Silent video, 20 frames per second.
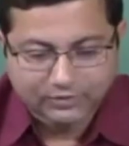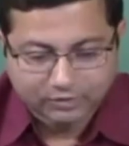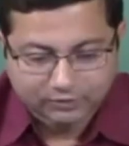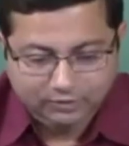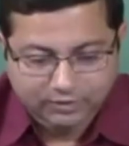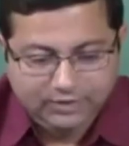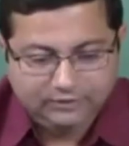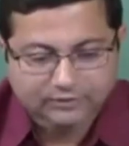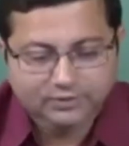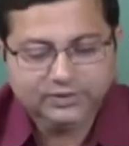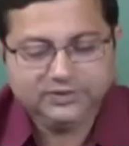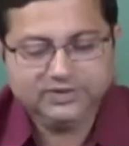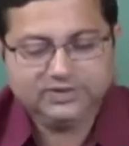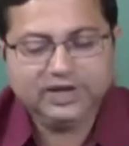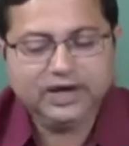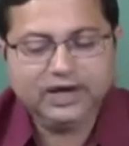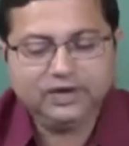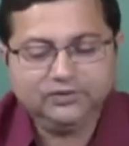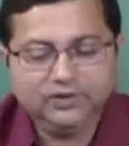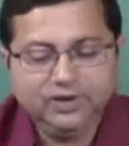So, today we
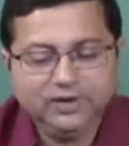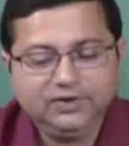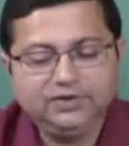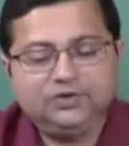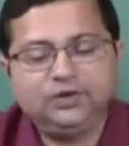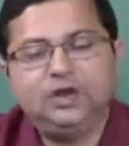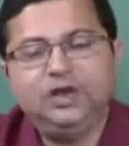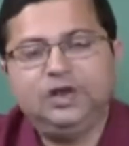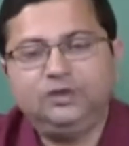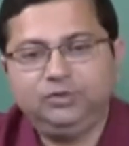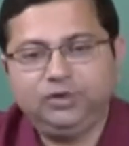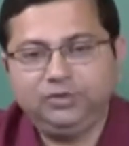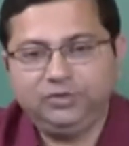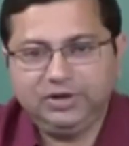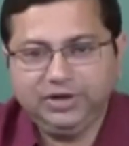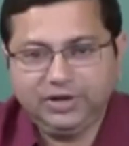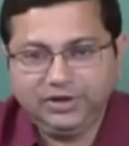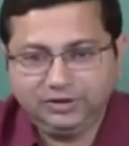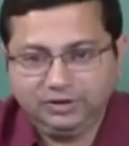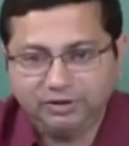will start with solid
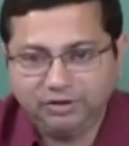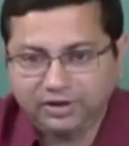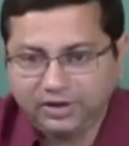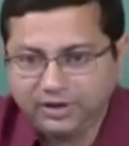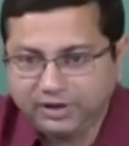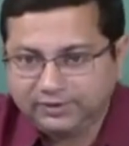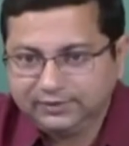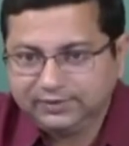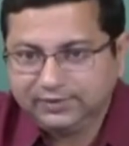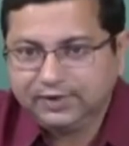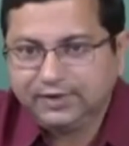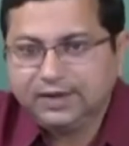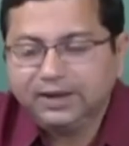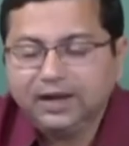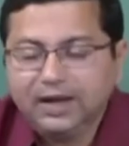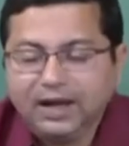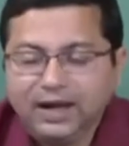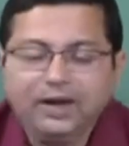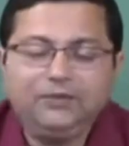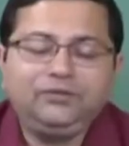propellant rockets.
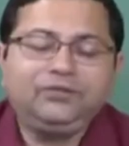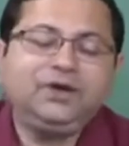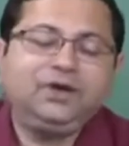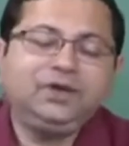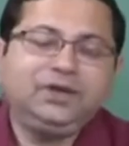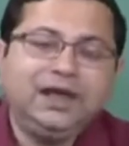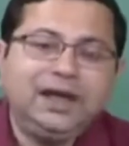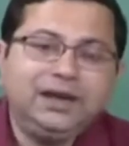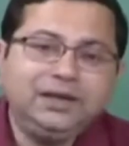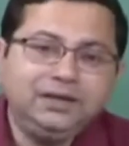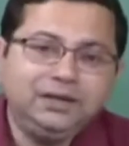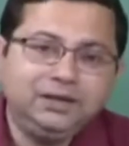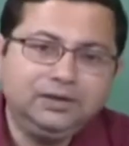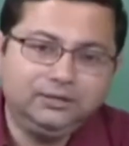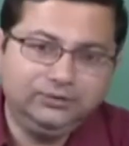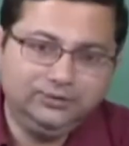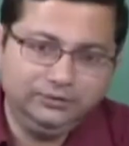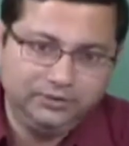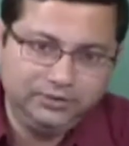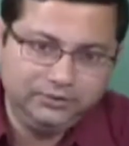After that,
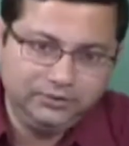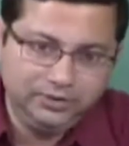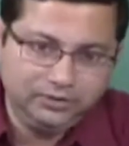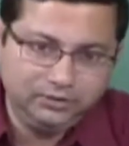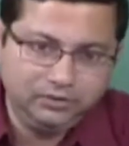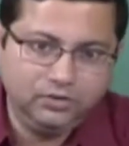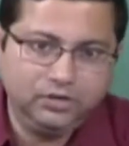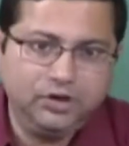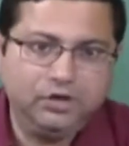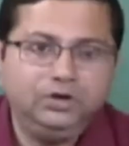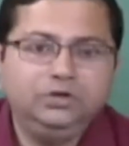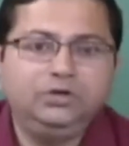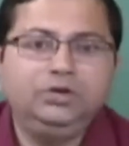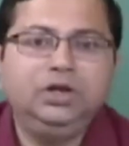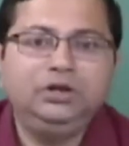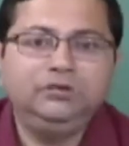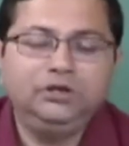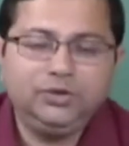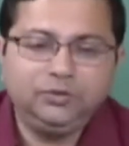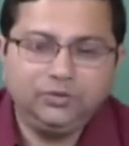we will go
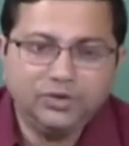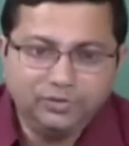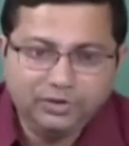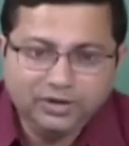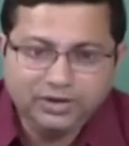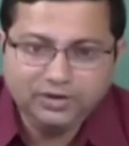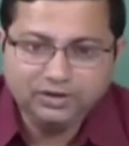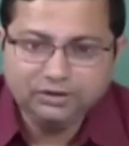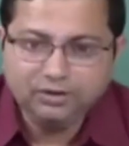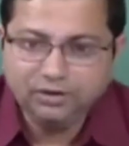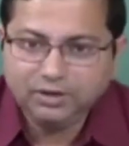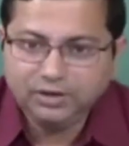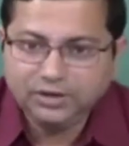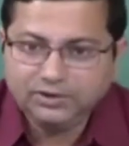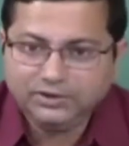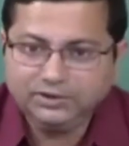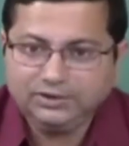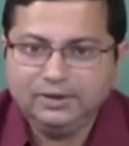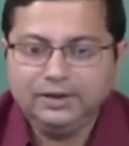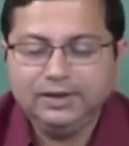on to liquid propellant
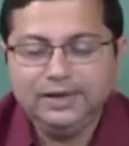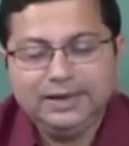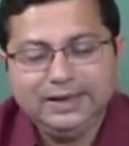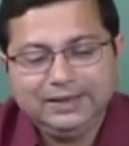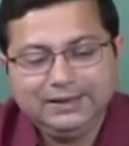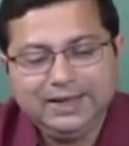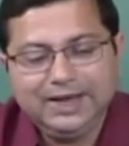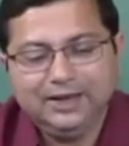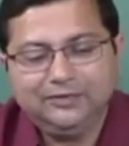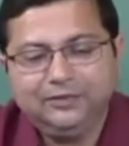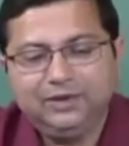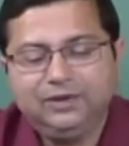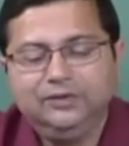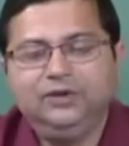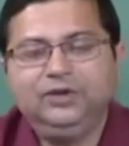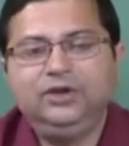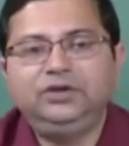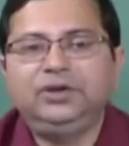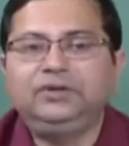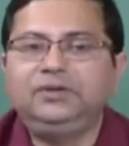rockets. That
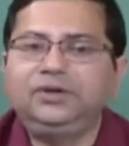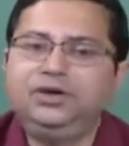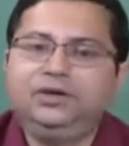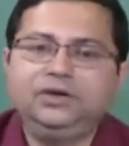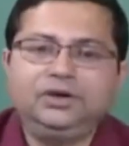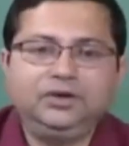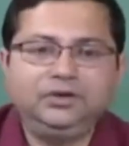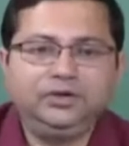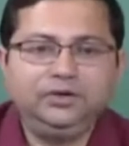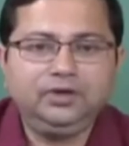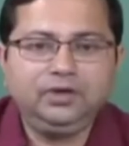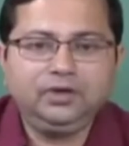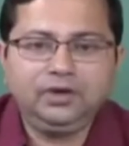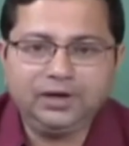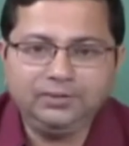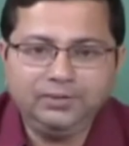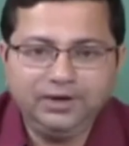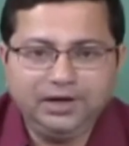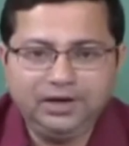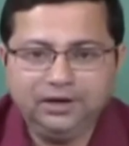will finish our discussion
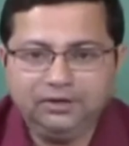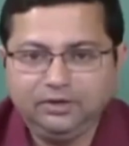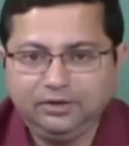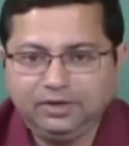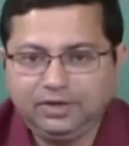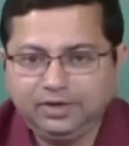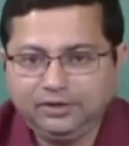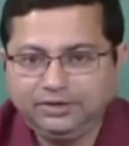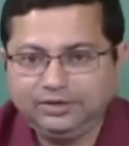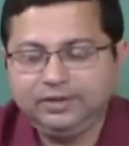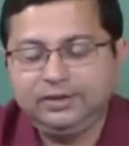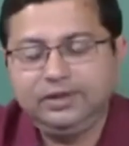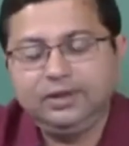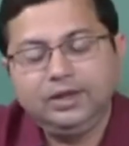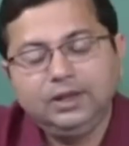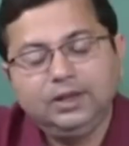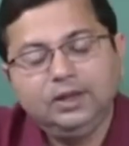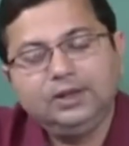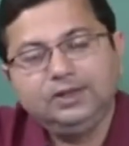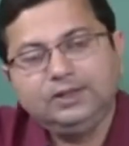on chemical rockets.
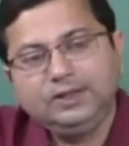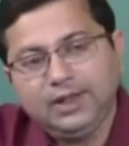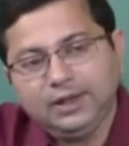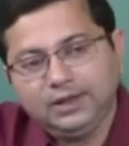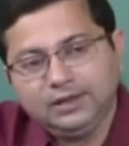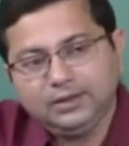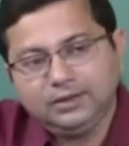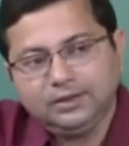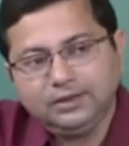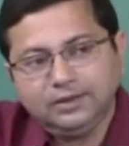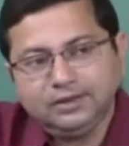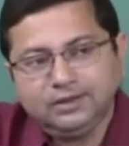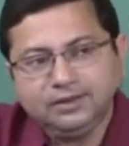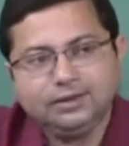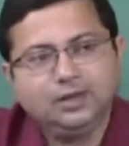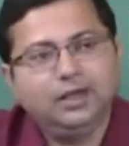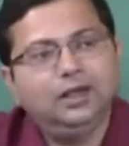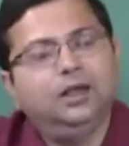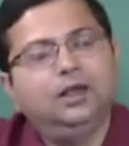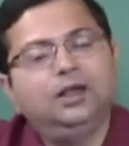Then
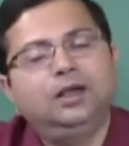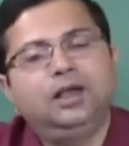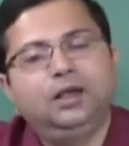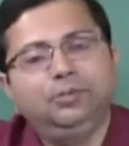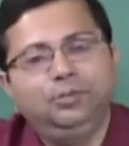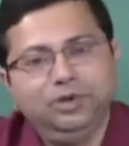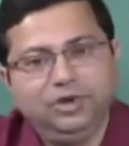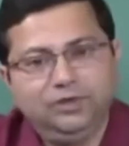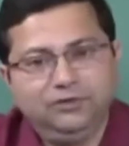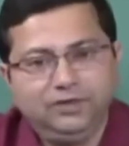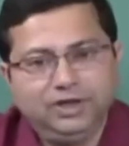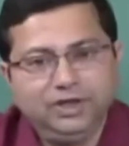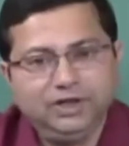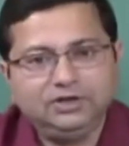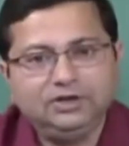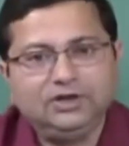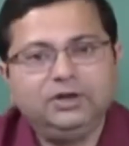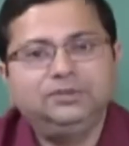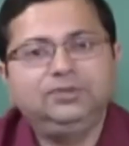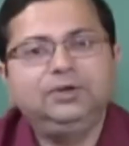the couple of
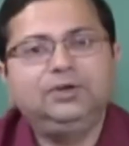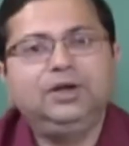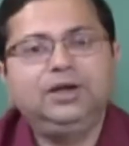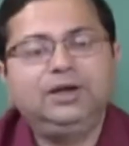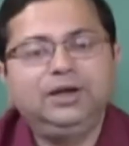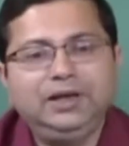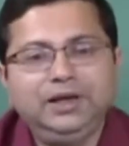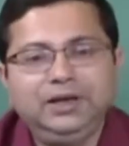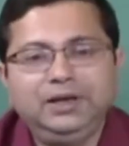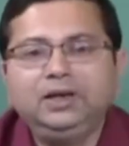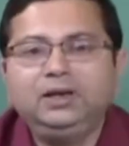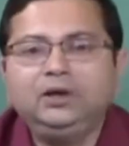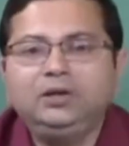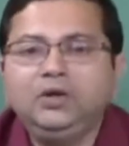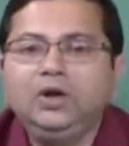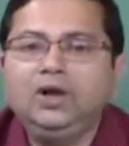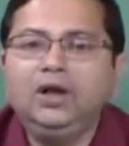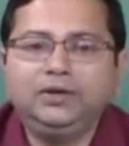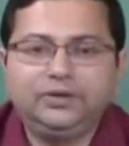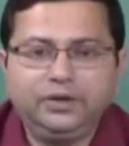lectures we will
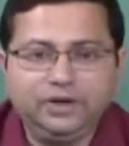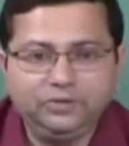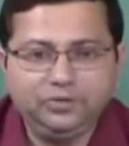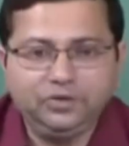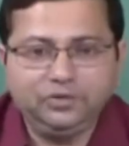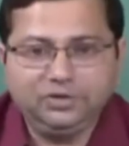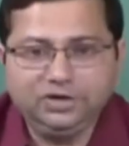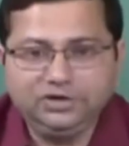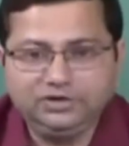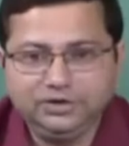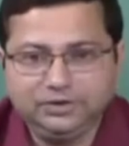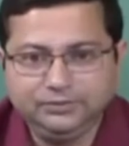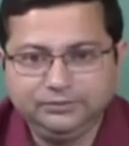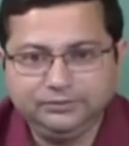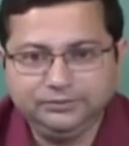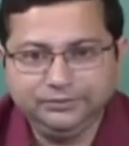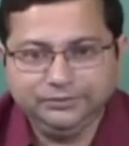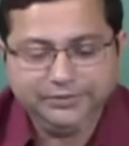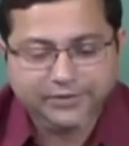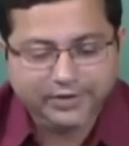dedicate to electric
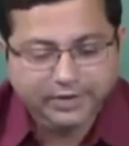propulsion.